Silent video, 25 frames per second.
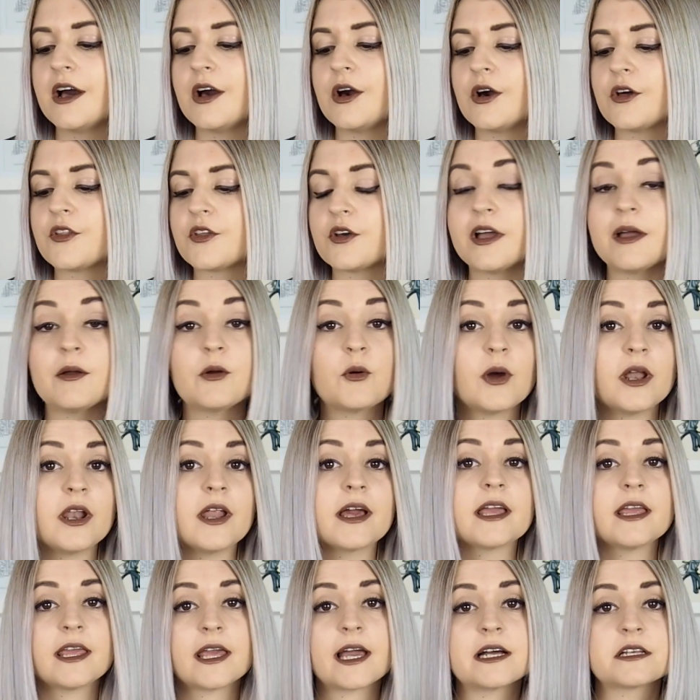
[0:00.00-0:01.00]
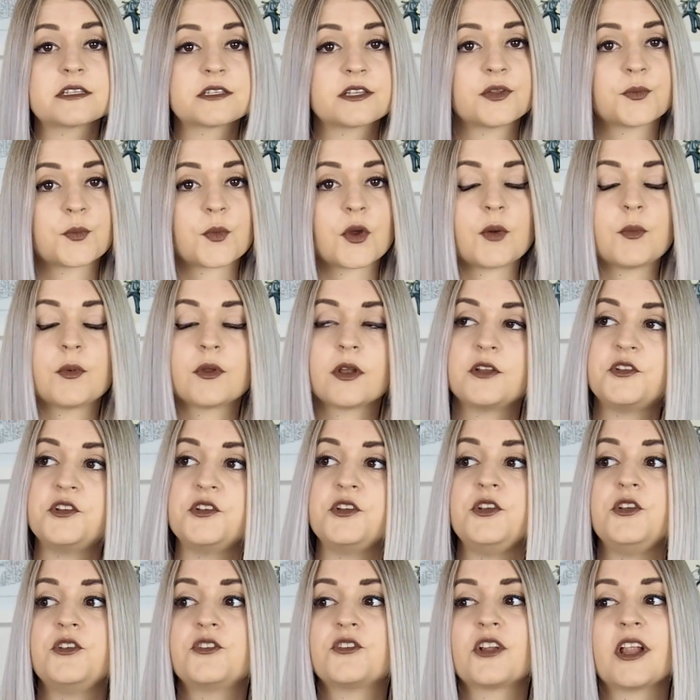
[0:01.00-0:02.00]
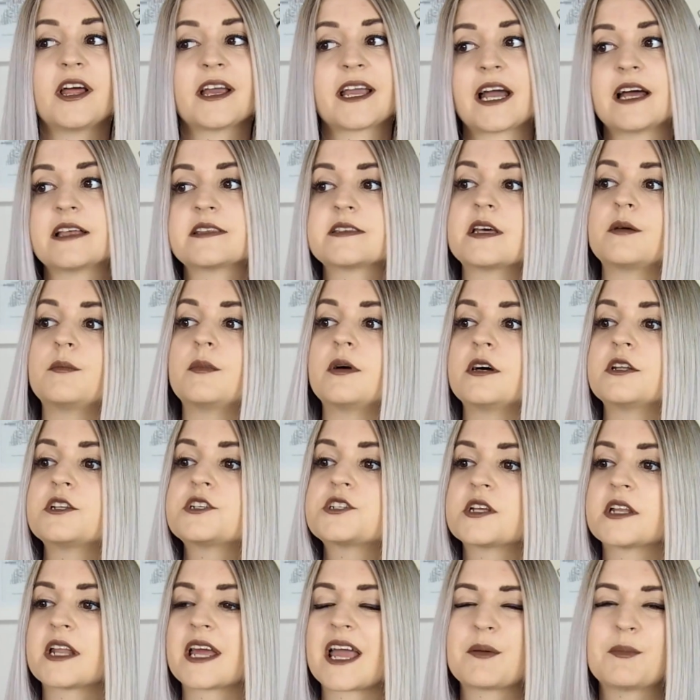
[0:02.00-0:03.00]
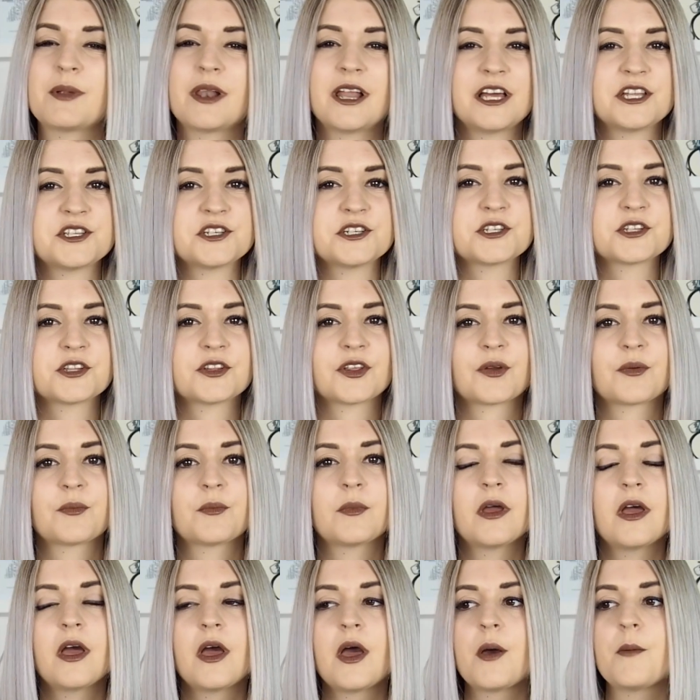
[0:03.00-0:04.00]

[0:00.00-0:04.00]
Although I am quite liking cats at the moment. I didn't used to like cats that much, and I am allergic to them.